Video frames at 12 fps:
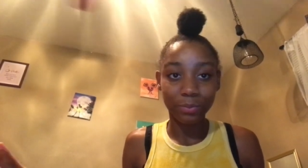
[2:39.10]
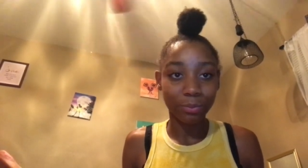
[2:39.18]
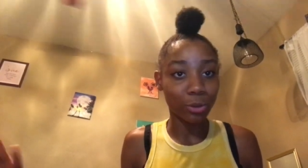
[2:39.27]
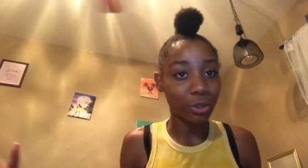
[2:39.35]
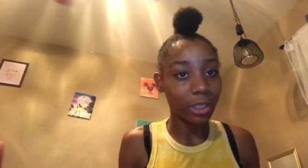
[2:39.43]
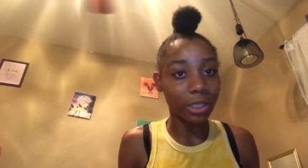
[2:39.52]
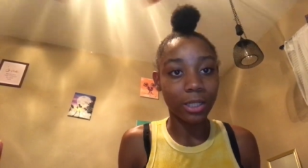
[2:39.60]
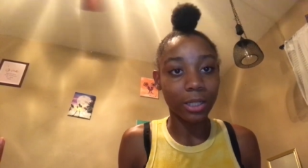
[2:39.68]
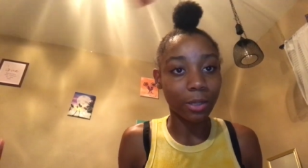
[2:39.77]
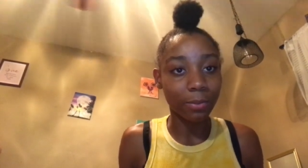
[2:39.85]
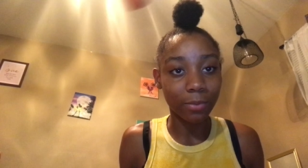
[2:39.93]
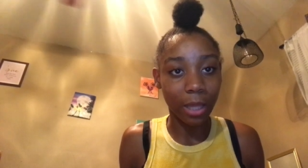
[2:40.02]
we're trying to get
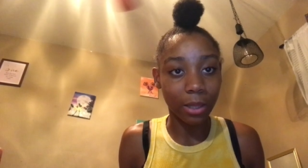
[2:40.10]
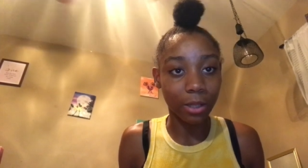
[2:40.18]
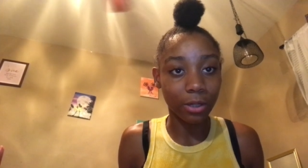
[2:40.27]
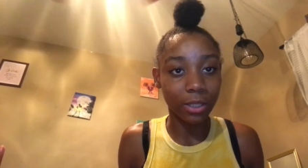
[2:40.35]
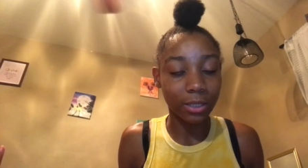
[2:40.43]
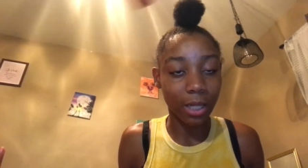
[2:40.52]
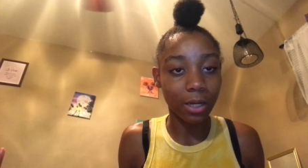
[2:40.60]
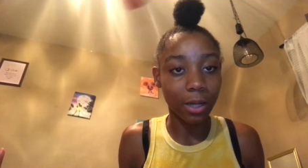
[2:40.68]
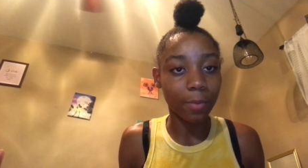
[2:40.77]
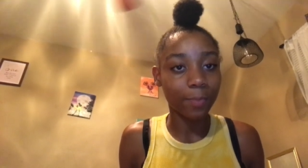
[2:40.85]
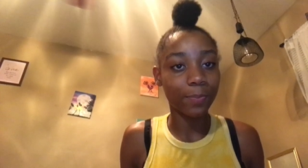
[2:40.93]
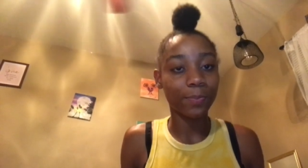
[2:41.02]
up like literally stand up
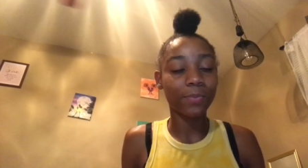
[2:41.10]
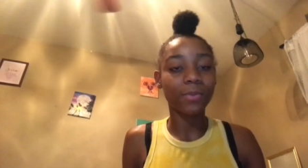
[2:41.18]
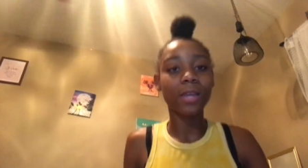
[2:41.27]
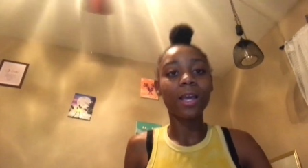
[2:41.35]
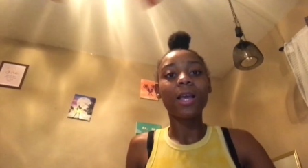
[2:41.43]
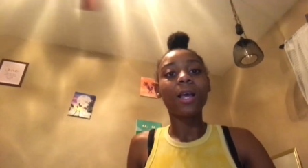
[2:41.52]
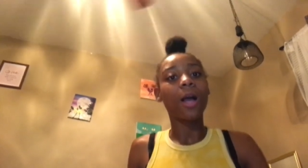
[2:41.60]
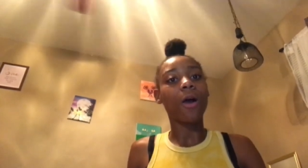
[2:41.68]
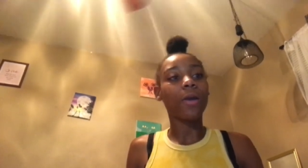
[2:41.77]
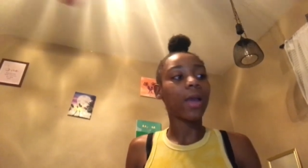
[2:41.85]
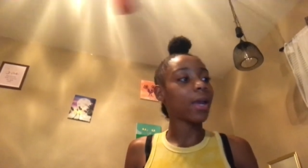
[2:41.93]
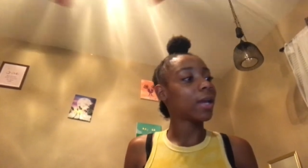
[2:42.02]

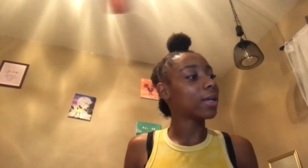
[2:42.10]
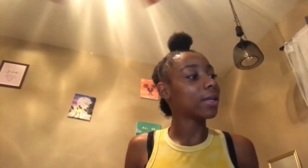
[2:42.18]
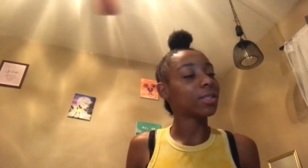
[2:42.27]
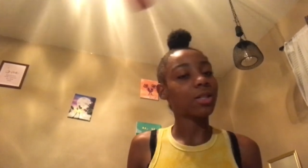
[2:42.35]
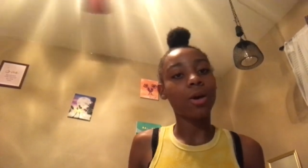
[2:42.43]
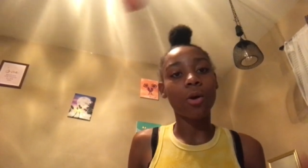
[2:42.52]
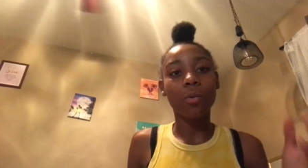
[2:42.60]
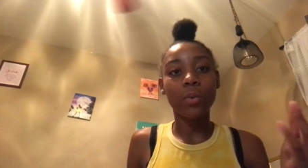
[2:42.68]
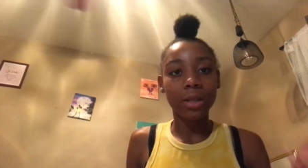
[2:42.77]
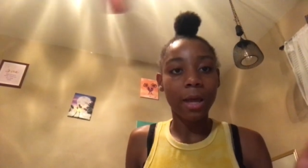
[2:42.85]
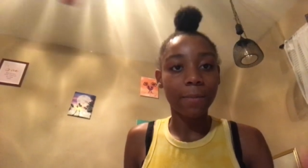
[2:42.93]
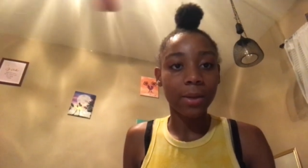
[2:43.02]
okay and so
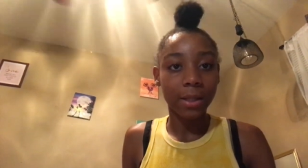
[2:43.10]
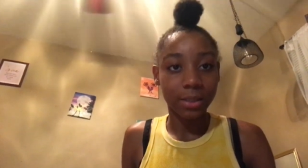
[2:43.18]
with that being